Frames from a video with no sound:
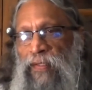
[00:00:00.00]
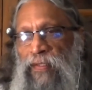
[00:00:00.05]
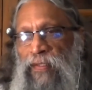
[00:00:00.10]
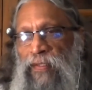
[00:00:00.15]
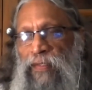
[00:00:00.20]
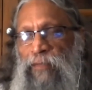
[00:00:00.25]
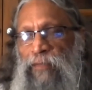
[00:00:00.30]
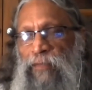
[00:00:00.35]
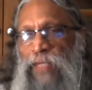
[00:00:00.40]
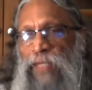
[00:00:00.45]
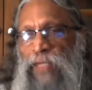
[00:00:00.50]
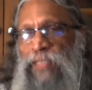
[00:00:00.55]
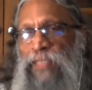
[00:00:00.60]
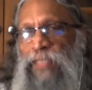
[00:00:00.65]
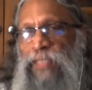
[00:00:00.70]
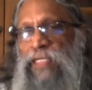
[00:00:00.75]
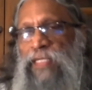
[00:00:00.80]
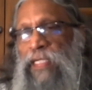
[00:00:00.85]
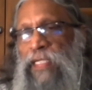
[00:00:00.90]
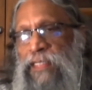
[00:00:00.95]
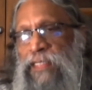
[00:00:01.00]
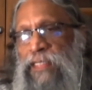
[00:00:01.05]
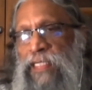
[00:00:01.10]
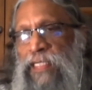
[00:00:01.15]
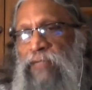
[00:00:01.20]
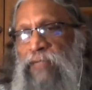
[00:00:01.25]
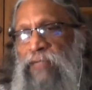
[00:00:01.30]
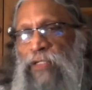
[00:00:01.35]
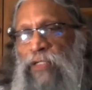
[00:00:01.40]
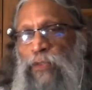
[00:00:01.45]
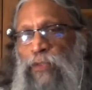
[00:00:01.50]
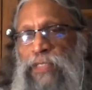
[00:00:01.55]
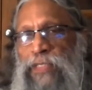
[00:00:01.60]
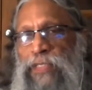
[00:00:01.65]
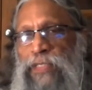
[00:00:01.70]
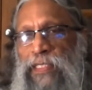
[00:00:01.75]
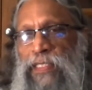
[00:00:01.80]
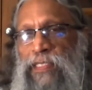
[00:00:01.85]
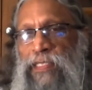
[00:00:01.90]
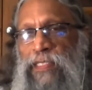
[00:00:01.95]
Maybe next day when you
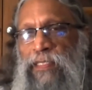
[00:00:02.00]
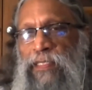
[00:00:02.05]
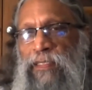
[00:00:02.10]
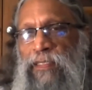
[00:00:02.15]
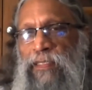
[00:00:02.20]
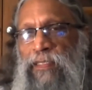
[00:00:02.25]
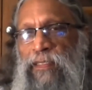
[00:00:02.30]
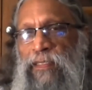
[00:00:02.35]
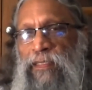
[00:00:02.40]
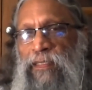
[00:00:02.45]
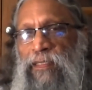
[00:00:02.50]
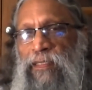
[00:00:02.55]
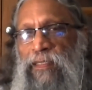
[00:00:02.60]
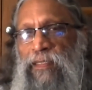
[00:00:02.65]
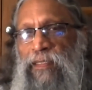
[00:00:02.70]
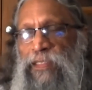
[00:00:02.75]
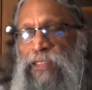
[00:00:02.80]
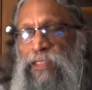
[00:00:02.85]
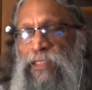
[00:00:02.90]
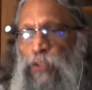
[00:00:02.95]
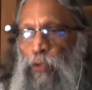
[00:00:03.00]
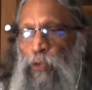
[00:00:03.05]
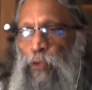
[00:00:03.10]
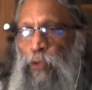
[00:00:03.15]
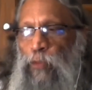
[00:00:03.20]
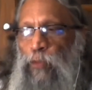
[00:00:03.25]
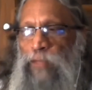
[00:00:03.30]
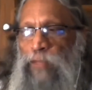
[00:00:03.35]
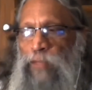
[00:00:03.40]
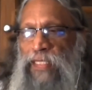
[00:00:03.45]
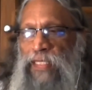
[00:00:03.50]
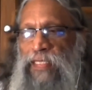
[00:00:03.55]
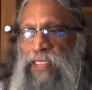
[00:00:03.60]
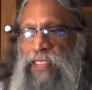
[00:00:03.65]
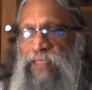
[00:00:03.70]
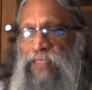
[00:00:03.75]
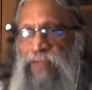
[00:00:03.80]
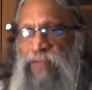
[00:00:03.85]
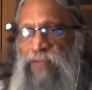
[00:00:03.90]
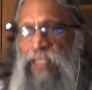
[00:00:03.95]
sit, so many
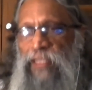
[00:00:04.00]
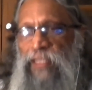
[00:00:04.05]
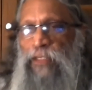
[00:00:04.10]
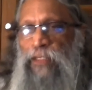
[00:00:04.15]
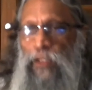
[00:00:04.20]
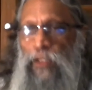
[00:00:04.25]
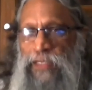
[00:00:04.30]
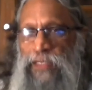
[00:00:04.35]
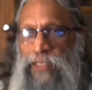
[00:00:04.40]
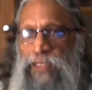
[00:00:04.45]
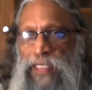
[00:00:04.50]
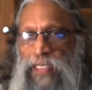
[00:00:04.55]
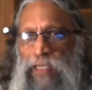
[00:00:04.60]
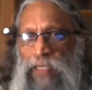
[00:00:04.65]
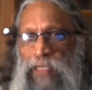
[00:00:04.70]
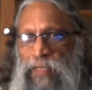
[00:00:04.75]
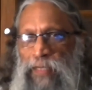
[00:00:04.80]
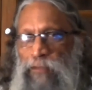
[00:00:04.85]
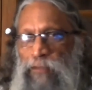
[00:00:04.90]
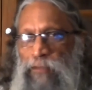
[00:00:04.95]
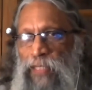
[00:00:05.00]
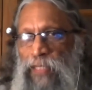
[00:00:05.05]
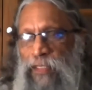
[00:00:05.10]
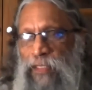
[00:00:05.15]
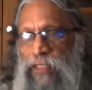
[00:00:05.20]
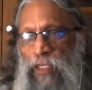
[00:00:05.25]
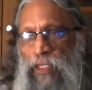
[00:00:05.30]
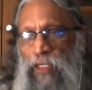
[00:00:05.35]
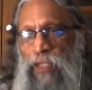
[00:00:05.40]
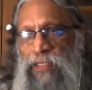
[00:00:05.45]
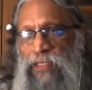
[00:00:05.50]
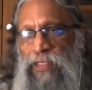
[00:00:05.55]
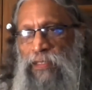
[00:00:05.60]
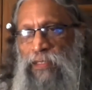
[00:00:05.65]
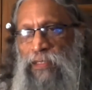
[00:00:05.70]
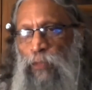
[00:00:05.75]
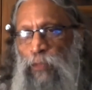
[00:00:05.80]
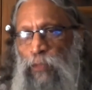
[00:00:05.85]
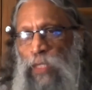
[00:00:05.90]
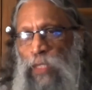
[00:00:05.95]
different thoughts are coming, but not the
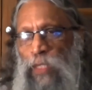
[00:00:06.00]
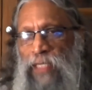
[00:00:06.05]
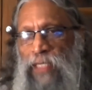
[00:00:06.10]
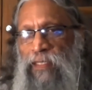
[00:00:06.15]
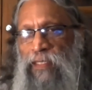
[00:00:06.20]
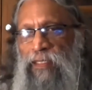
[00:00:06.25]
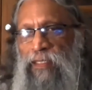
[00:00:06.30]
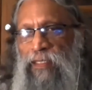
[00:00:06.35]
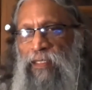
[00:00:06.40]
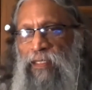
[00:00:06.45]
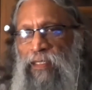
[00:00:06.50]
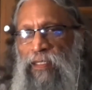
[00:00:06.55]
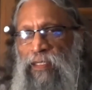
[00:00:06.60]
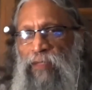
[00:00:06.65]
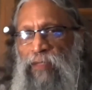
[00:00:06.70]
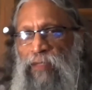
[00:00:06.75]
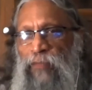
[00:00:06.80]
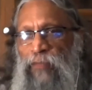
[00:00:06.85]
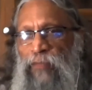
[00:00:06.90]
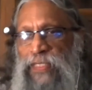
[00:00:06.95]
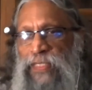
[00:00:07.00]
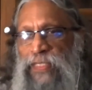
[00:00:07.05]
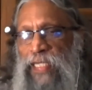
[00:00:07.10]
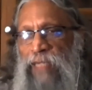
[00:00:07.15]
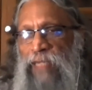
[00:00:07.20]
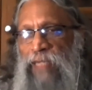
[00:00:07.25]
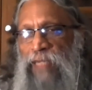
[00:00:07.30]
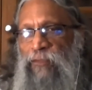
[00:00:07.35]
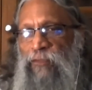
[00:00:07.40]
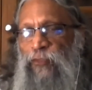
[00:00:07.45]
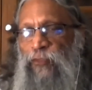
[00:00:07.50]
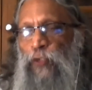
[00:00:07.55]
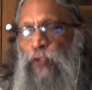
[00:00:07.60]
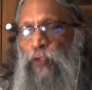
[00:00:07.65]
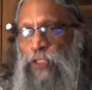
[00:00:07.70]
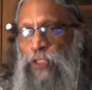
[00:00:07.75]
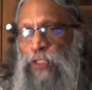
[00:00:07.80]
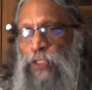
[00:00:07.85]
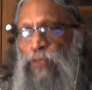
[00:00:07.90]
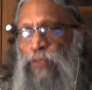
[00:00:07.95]
one which came
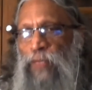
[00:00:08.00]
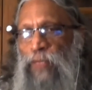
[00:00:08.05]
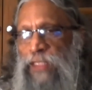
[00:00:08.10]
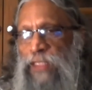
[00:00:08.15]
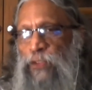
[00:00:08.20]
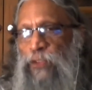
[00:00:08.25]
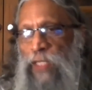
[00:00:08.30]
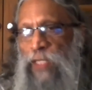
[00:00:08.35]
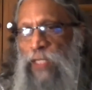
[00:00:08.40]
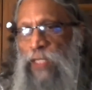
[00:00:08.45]
forcefully today.